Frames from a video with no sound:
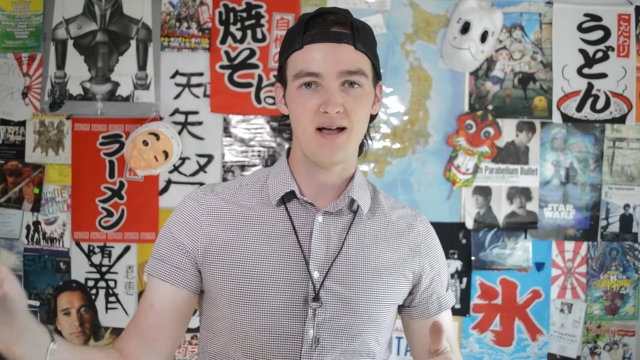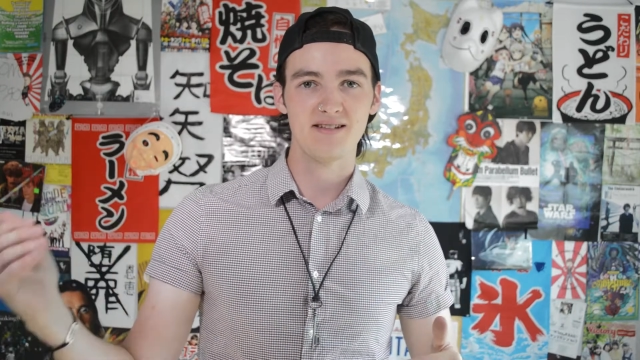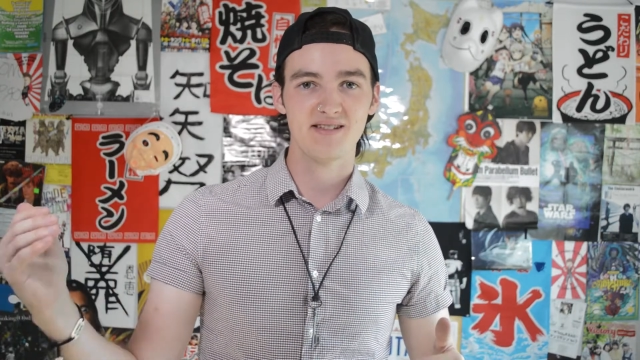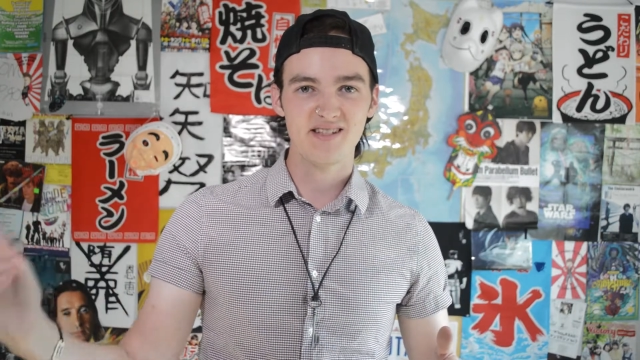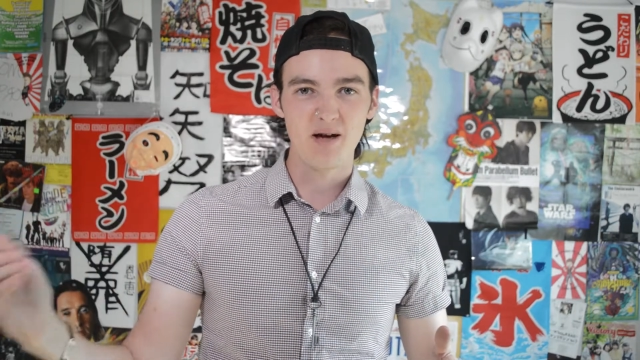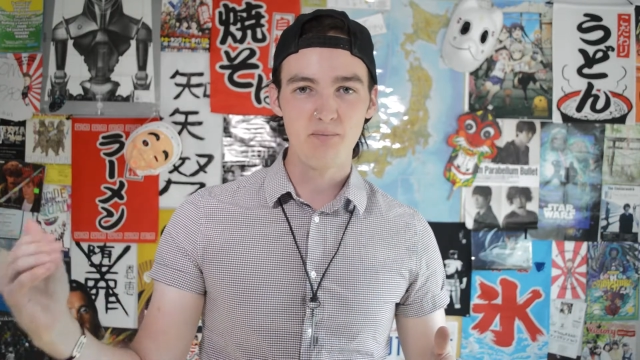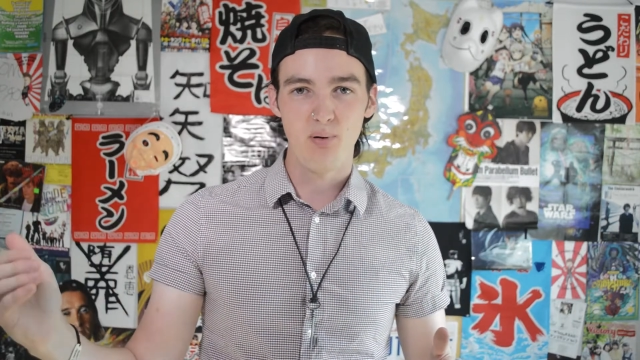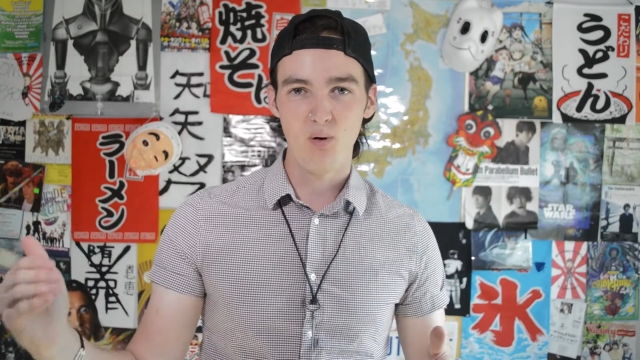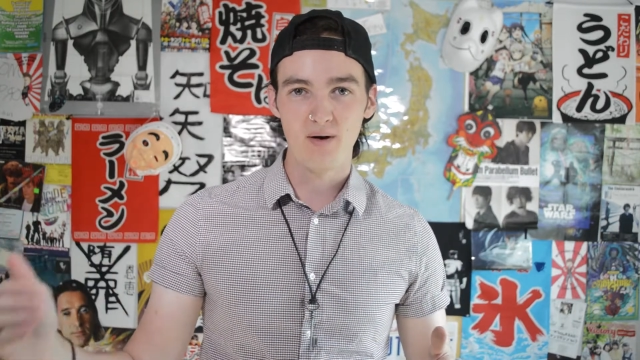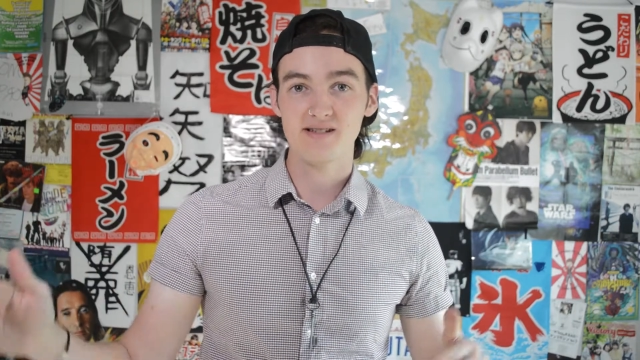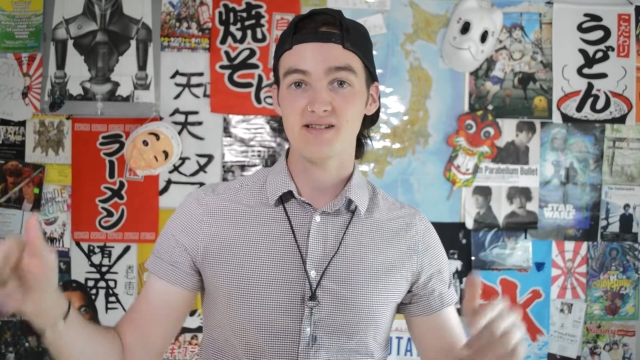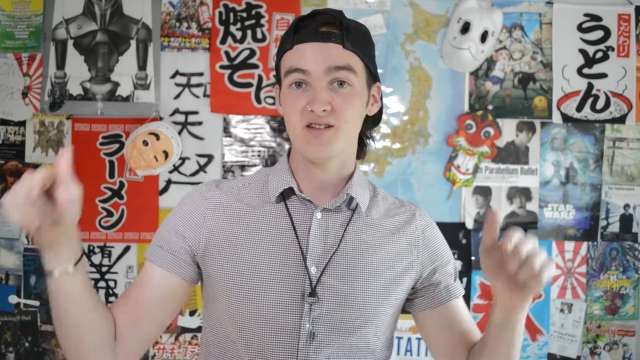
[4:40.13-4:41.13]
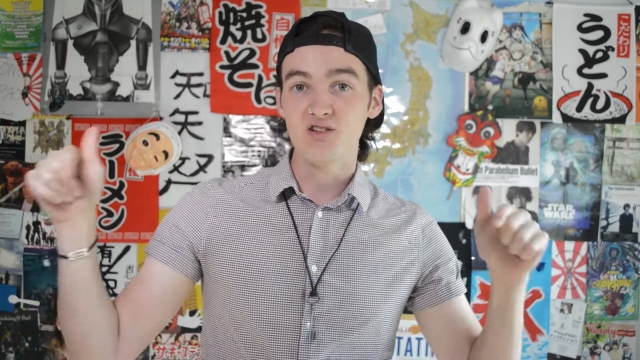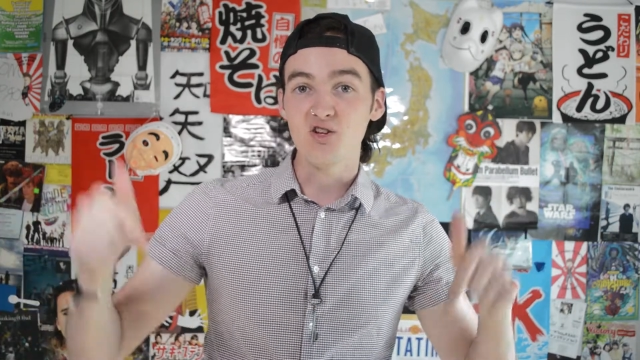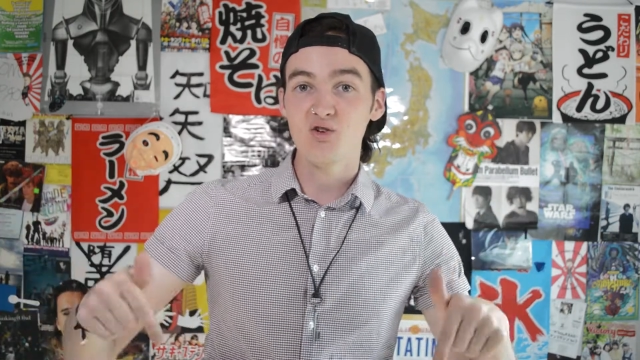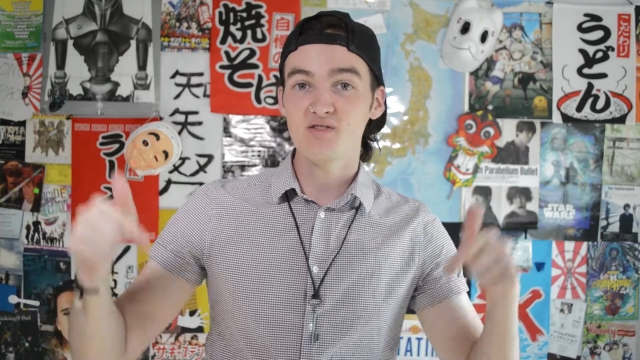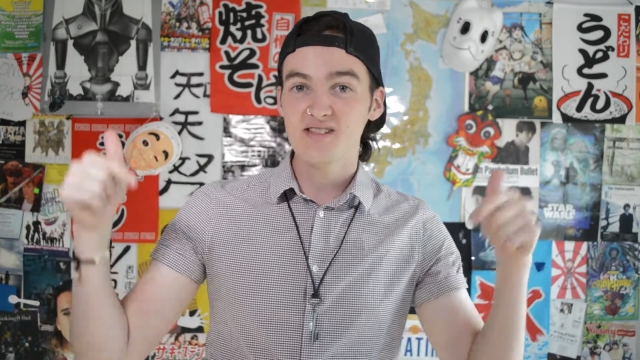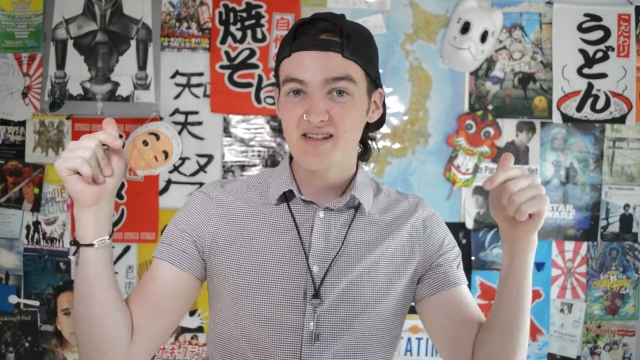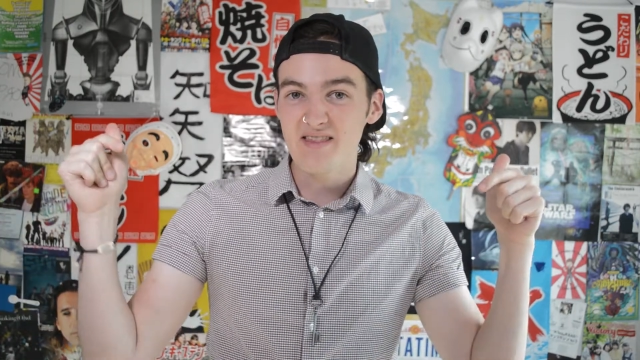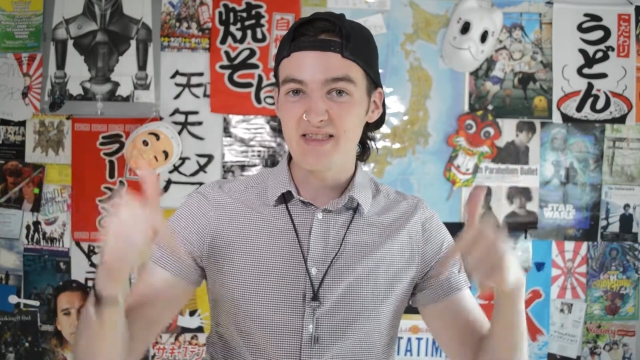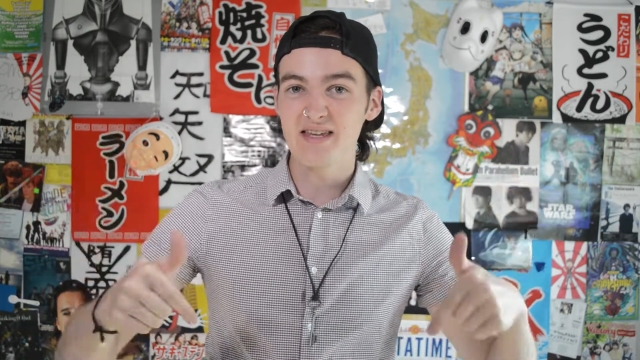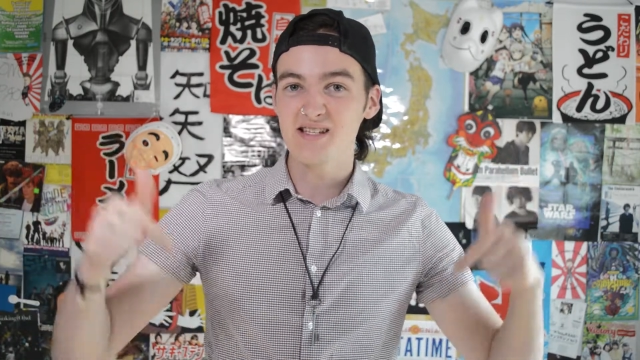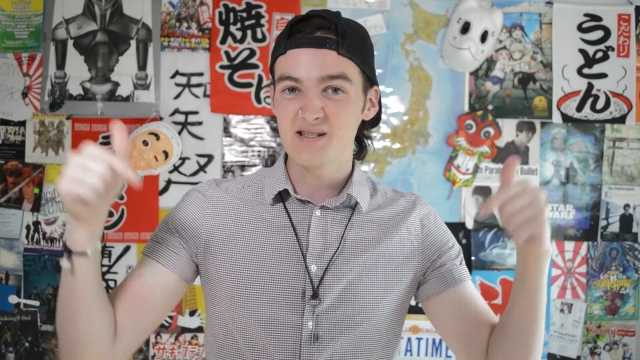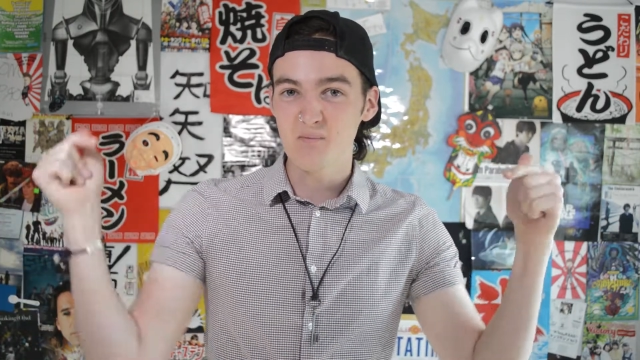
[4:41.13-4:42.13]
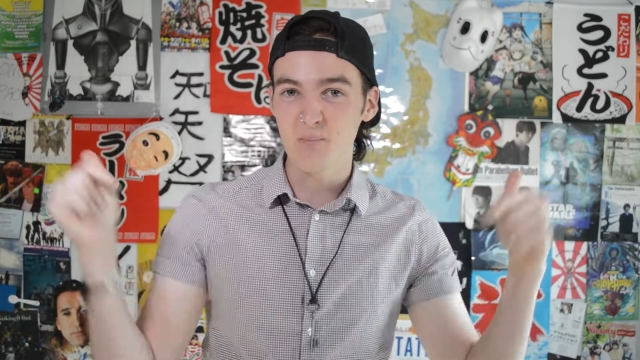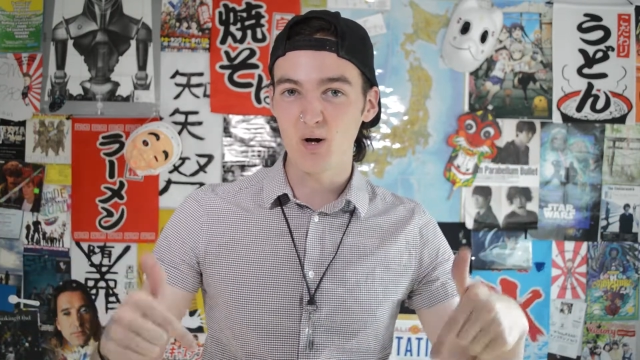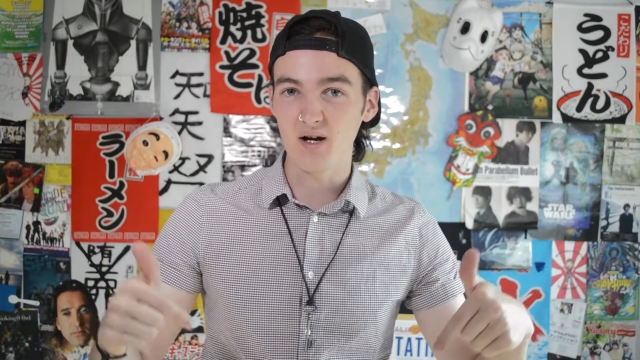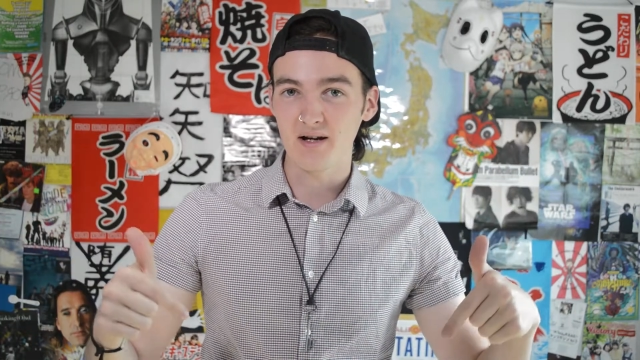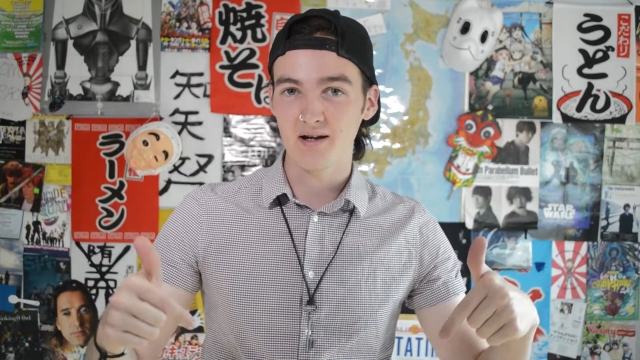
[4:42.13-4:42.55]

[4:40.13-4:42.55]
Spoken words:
at some point used this book.